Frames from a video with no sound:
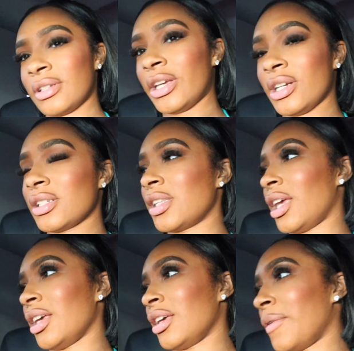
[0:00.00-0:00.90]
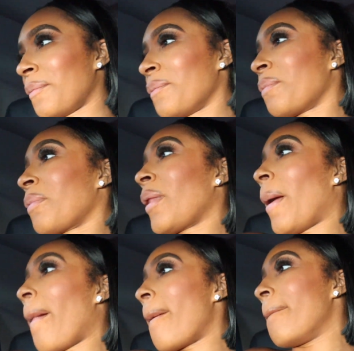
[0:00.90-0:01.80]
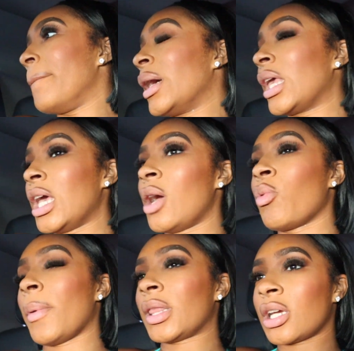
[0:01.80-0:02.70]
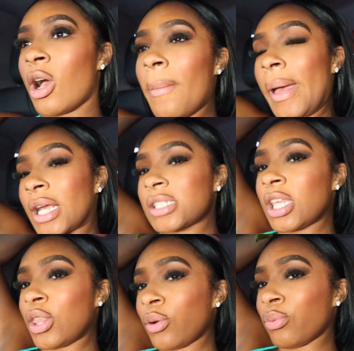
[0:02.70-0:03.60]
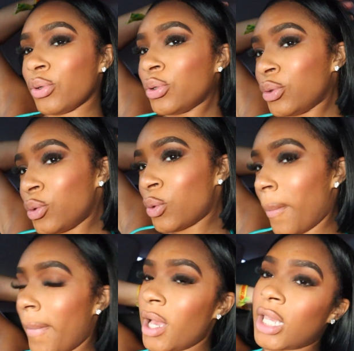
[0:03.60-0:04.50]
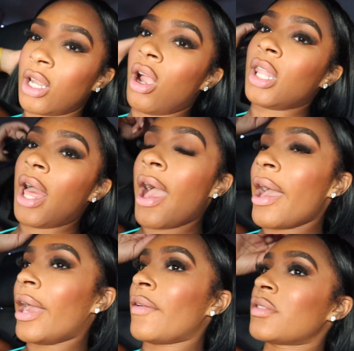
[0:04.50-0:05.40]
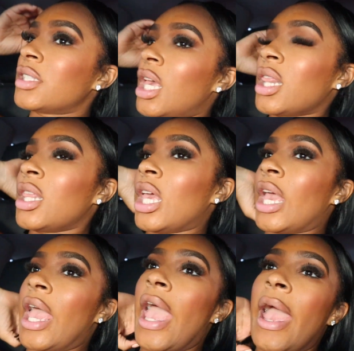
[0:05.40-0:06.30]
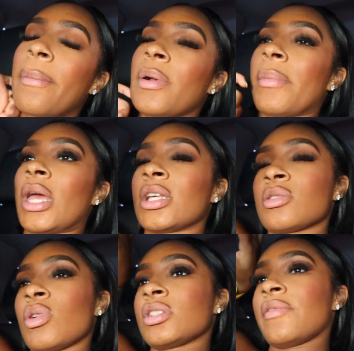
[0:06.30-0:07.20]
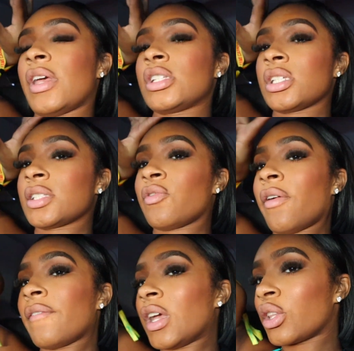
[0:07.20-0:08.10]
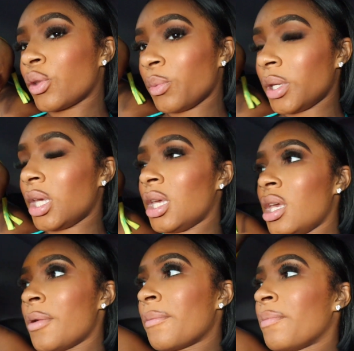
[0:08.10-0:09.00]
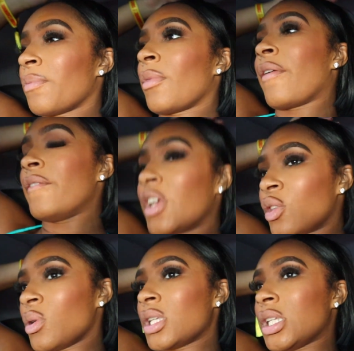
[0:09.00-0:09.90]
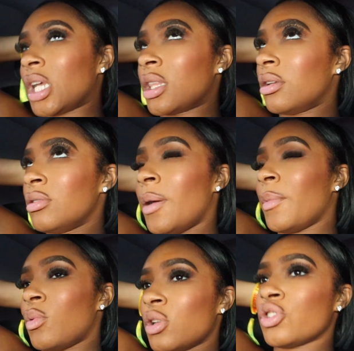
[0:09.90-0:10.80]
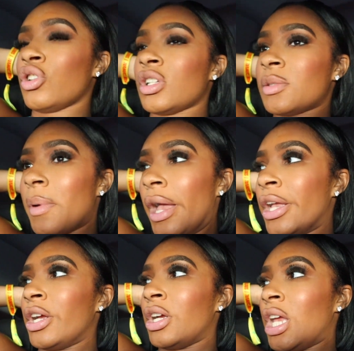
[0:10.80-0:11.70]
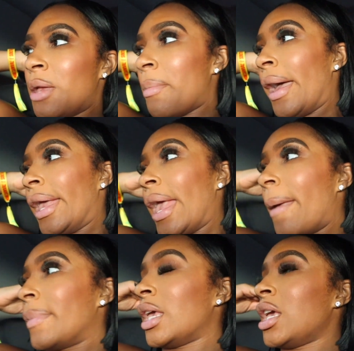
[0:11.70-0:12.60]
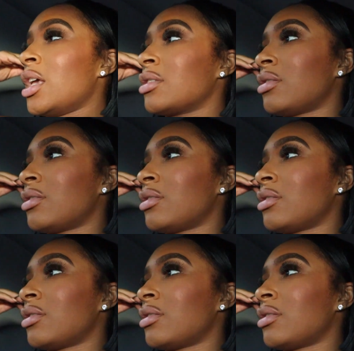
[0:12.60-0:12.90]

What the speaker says: Irritating. But yeah, we about to go back to the room, get our lives, and then Amber made us reservations for Victory. Victory is like the number one tourist spot here in Miami.